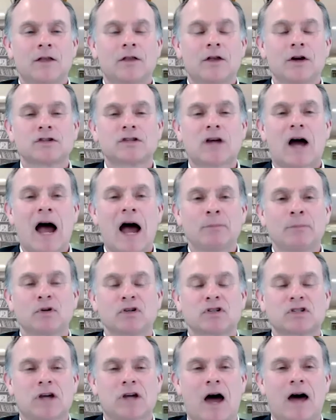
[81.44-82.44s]
there's a
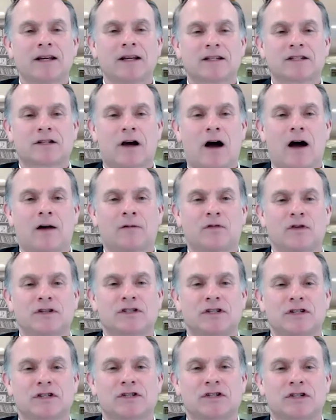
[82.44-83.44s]
hypersonics
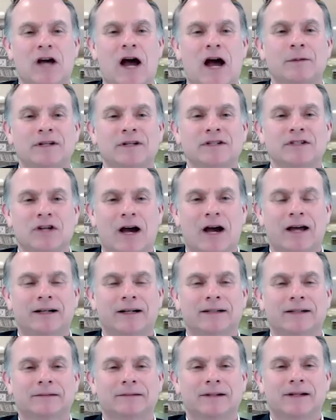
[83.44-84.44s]
conference in Xiamen,
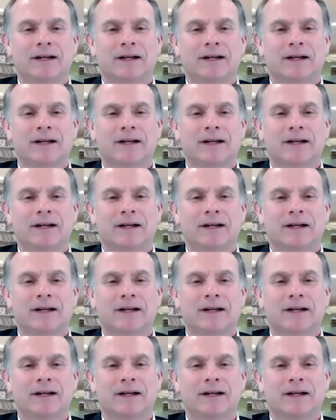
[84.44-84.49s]
China.